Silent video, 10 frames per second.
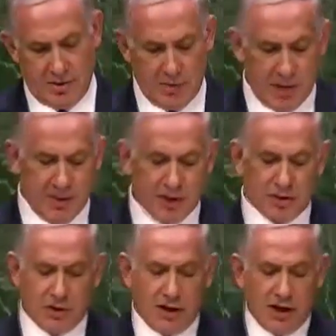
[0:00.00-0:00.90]
Maybe he
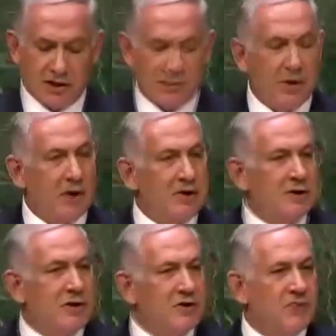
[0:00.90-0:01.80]
should spare
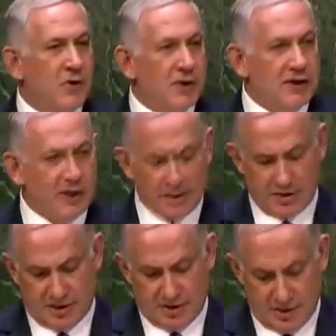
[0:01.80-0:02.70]
us those phony
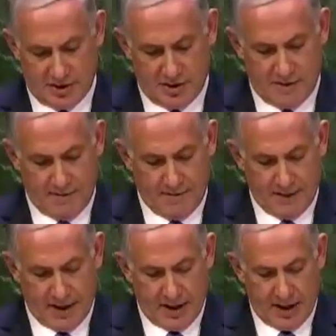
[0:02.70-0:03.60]
tears
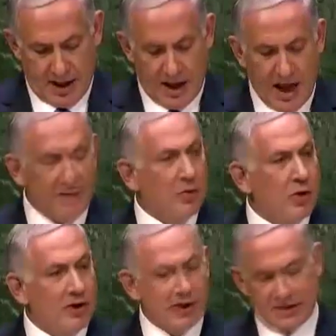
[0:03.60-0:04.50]
and have a
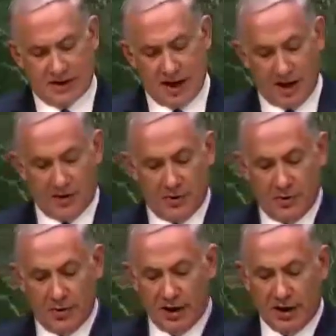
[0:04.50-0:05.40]
word instead
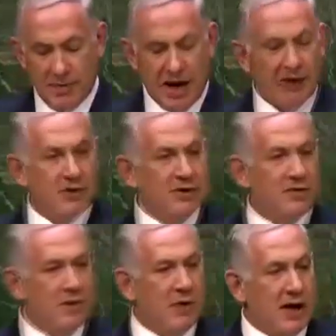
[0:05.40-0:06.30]
with the commanders
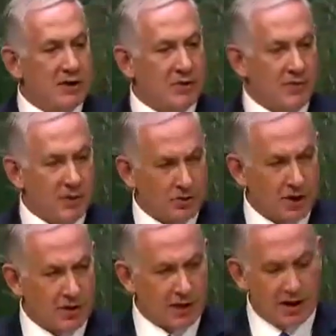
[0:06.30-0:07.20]
of Iran's
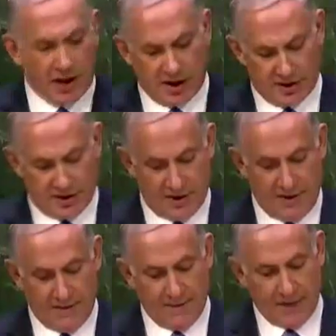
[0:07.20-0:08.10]
Revolutionary Guards.
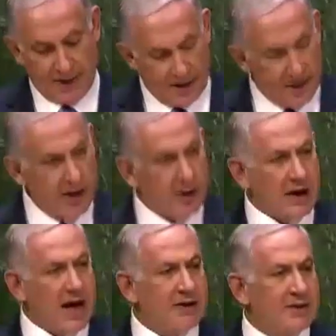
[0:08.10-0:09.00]
He
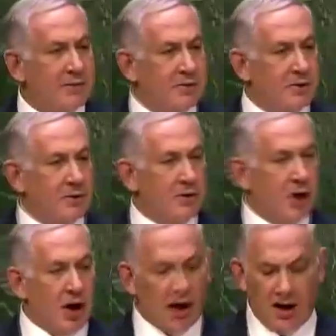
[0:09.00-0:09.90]
could ask them to
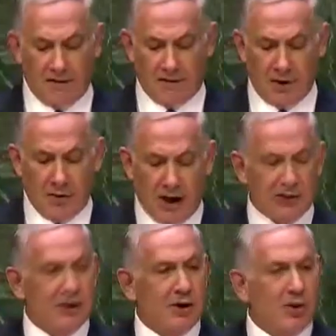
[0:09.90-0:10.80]
call off
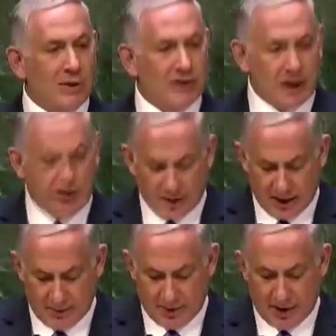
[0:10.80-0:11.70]
Iran's global terror
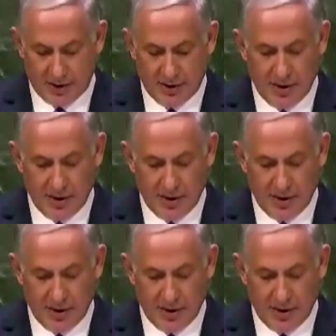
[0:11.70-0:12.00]
campaign,